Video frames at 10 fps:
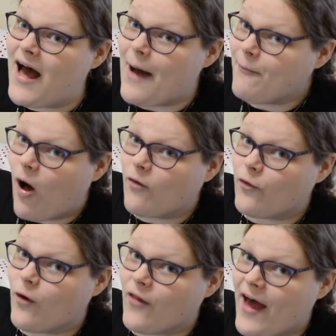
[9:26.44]
I'm all
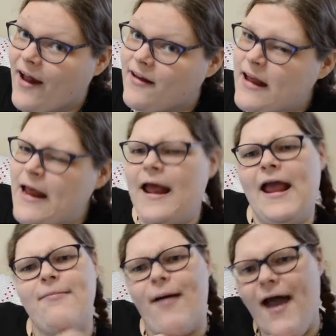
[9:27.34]
for that.
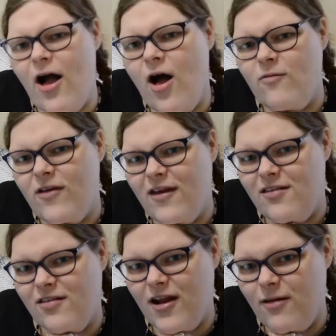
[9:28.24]
Am I
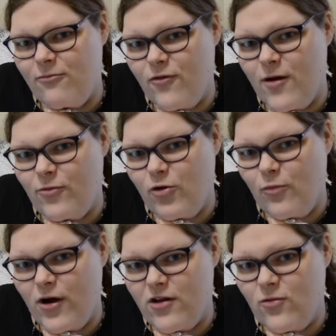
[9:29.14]
obvious that I'm from New
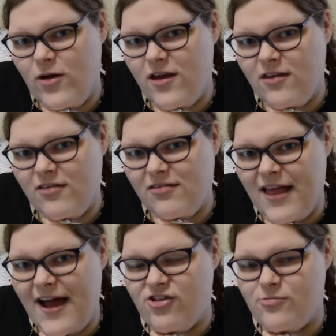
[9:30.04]
Brunswick /
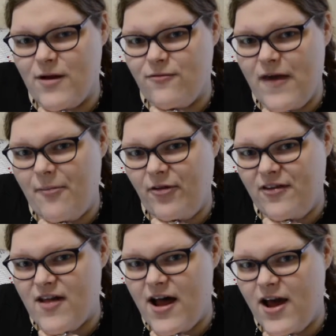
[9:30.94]
my
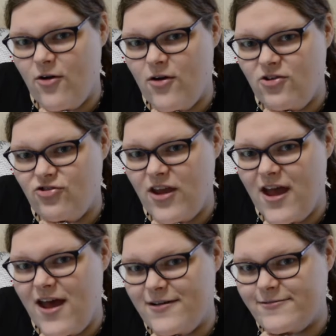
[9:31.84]
family's Irish
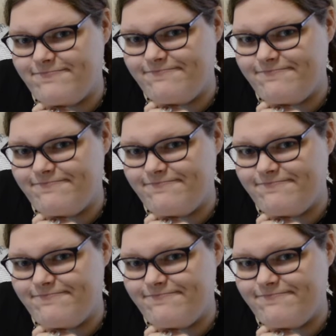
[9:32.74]
yet?